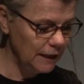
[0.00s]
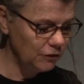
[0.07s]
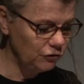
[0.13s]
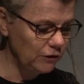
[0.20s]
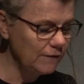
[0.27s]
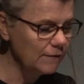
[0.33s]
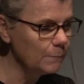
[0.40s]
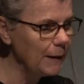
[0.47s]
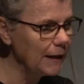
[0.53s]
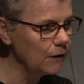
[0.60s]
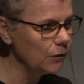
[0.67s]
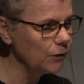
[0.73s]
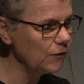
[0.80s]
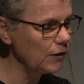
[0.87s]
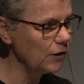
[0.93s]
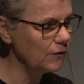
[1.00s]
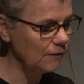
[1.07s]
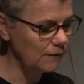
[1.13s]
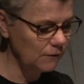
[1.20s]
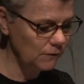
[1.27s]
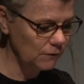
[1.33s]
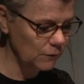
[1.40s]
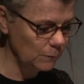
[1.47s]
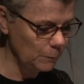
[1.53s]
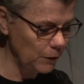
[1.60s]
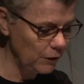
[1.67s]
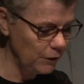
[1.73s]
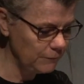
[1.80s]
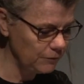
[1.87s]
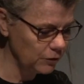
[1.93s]
She smells her sister's
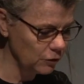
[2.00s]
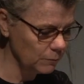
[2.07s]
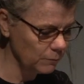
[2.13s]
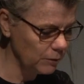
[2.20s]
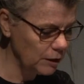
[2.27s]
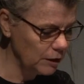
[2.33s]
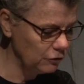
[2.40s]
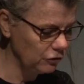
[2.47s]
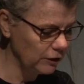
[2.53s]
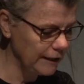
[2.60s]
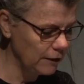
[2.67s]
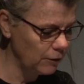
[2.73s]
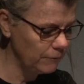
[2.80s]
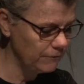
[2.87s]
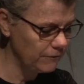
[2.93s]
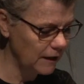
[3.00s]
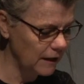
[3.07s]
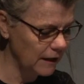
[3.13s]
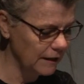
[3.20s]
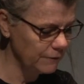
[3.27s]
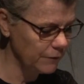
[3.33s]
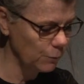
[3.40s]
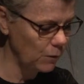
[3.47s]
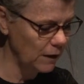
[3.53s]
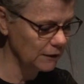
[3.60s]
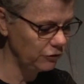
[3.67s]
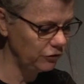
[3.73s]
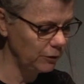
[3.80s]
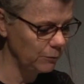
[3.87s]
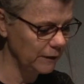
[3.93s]
perfume, Chanel 5, the
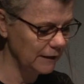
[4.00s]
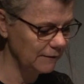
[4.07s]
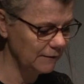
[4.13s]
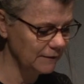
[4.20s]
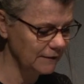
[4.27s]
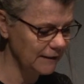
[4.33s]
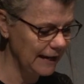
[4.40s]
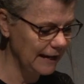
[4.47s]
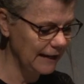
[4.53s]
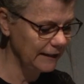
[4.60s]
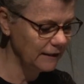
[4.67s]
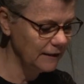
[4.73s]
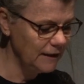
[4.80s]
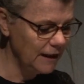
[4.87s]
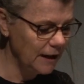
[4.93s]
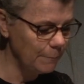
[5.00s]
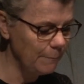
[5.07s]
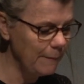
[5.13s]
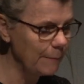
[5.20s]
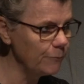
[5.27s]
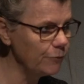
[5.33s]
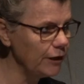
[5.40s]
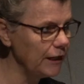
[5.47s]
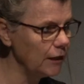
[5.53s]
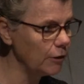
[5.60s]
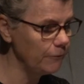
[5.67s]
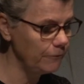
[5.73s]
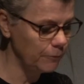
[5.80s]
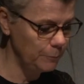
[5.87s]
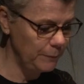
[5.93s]
one she wears today. A memory
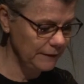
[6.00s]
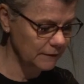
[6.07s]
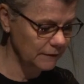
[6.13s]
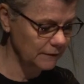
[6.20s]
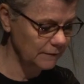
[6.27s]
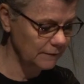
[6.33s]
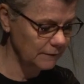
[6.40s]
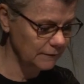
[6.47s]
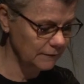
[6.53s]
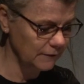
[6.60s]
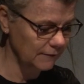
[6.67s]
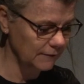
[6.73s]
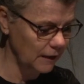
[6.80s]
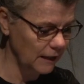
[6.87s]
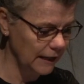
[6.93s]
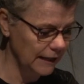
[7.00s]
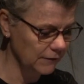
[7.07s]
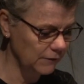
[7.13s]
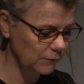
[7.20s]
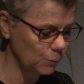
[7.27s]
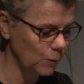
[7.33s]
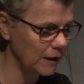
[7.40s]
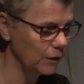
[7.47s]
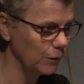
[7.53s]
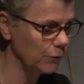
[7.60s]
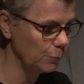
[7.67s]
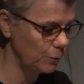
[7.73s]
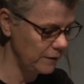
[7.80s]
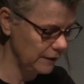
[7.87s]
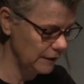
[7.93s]
of forbidden desire
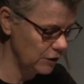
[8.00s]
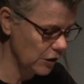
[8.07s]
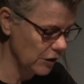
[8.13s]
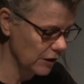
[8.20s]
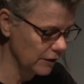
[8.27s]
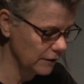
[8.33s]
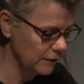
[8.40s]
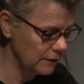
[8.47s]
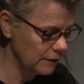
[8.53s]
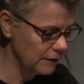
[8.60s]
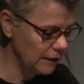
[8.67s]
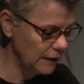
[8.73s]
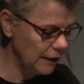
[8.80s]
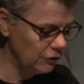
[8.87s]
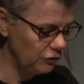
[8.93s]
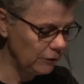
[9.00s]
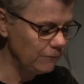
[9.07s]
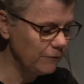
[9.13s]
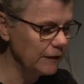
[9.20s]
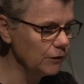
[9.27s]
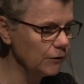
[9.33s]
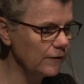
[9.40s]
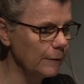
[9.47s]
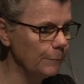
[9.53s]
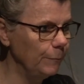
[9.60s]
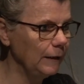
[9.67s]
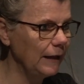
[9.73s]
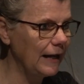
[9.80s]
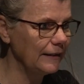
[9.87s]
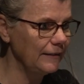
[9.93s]
swells within her. She feels the
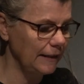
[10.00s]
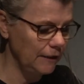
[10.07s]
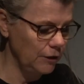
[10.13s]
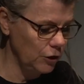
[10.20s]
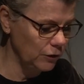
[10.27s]
blood in